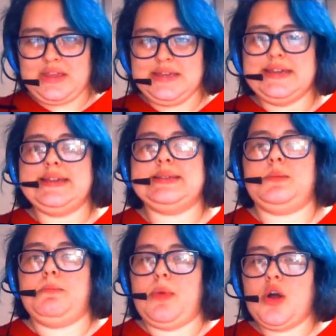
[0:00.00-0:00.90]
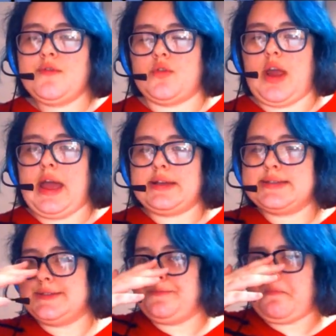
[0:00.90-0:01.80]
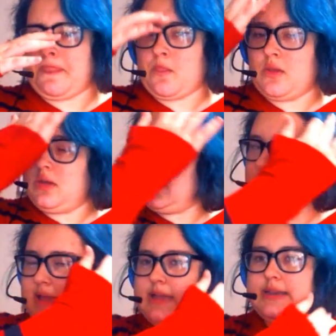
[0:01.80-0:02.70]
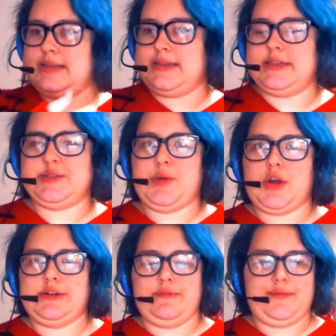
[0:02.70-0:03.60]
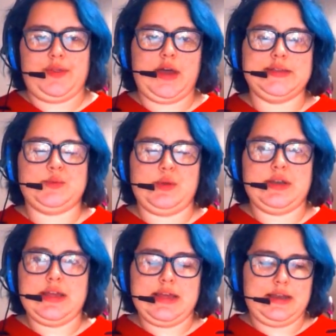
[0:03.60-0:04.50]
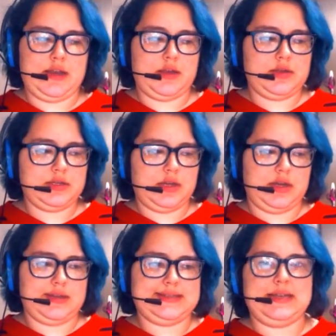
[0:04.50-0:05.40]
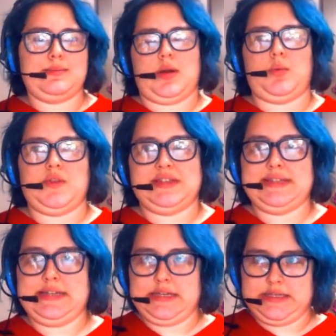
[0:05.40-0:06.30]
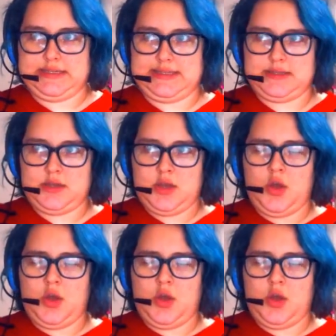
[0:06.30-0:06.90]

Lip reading: is Marvarax, and he's part of the huntsmen in Sinbar, where the city is,